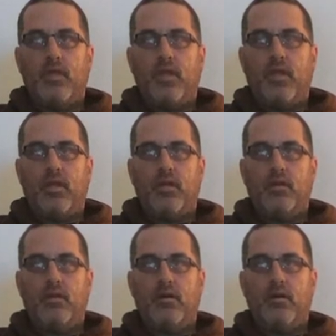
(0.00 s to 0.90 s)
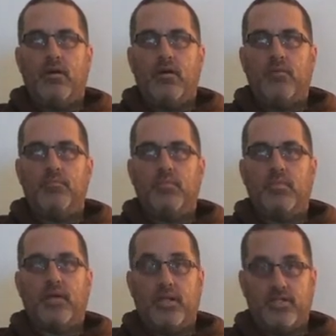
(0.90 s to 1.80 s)
and um,
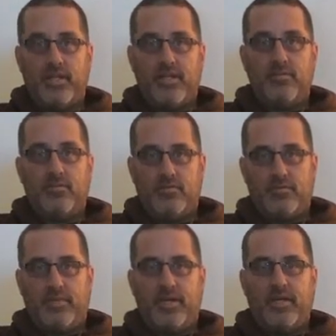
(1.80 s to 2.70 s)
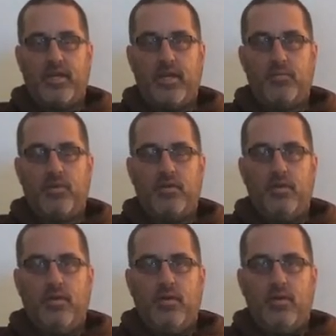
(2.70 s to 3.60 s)
got Jake, who's behind the camera,
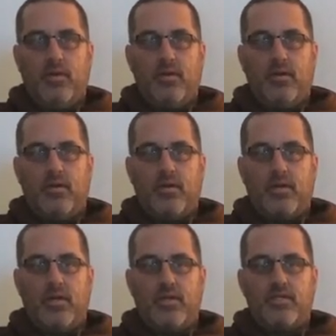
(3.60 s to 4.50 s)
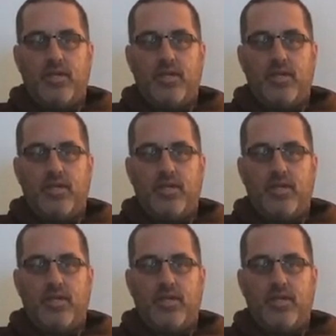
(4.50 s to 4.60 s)
uh, got